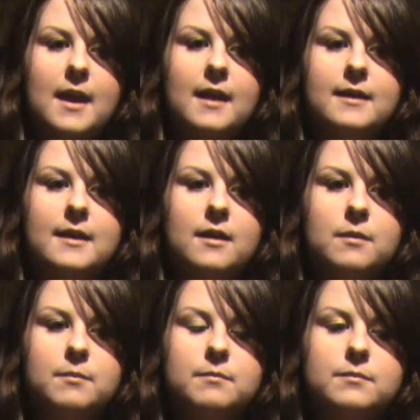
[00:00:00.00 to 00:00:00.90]
I ended
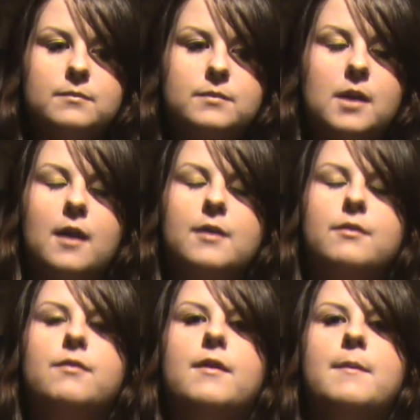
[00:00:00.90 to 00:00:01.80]
up talking
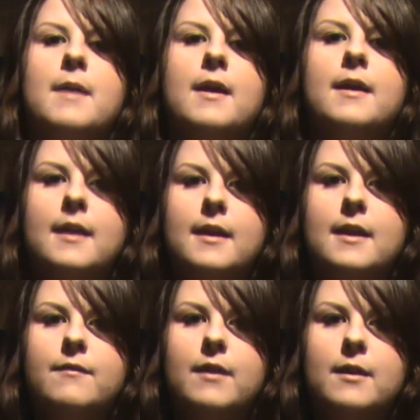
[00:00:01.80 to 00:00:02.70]
to a friend of mine, and
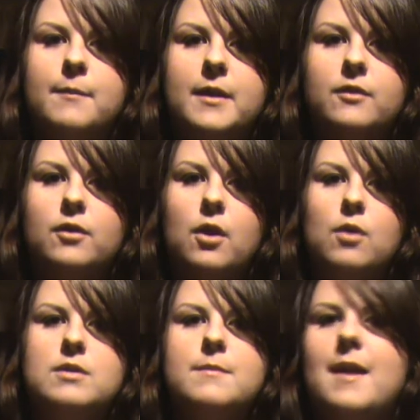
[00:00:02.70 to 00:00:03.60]
he invited me to
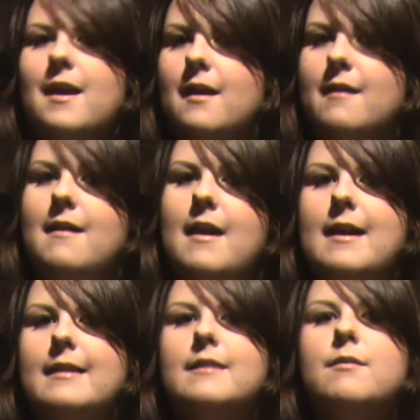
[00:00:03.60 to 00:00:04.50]
go to Mackinac
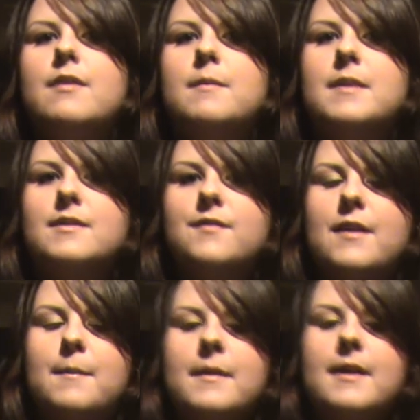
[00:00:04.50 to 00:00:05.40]
Island with him and his
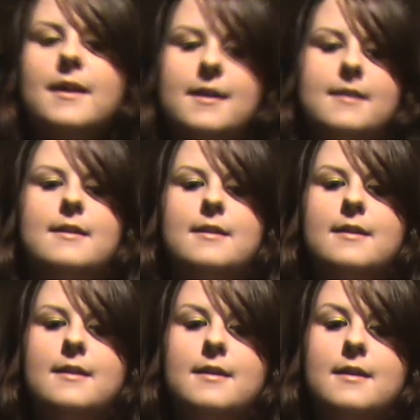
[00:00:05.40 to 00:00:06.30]
family, and
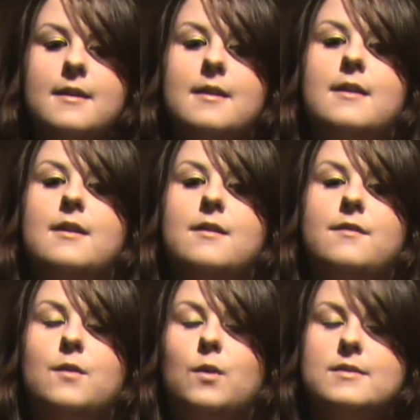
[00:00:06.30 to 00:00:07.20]

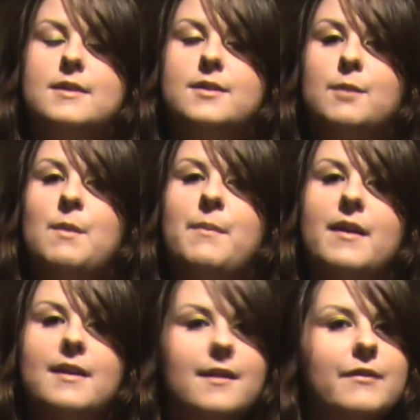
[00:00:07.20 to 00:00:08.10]
of course I took him up on it.